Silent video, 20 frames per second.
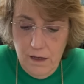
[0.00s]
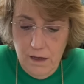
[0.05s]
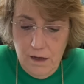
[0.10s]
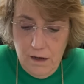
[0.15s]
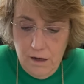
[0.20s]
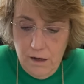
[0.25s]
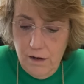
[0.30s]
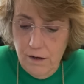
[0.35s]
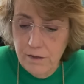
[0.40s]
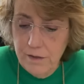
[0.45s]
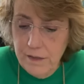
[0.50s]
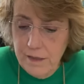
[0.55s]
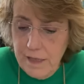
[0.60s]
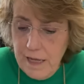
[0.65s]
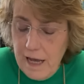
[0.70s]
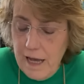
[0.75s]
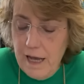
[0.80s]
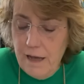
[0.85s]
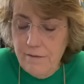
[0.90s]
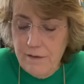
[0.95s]
All
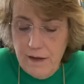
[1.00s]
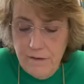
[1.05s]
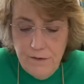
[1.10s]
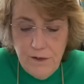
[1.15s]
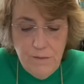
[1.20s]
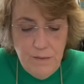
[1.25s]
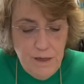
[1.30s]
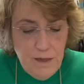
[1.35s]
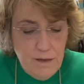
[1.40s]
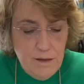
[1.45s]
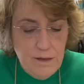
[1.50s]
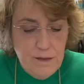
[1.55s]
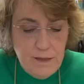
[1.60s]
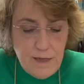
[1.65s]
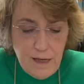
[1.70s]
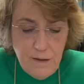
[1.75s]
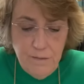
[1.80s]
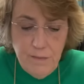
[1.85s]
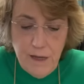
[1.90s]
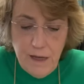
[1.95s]
staff have to be on the
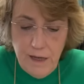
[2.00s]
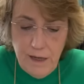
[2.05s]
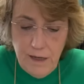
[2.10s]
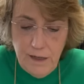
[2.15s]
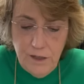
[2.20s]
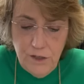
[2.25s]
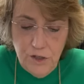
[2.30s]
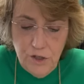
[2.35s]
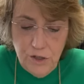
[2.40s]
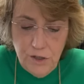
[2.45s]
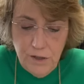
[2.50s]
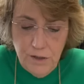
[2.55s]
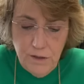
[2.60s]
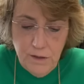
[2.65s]
same page.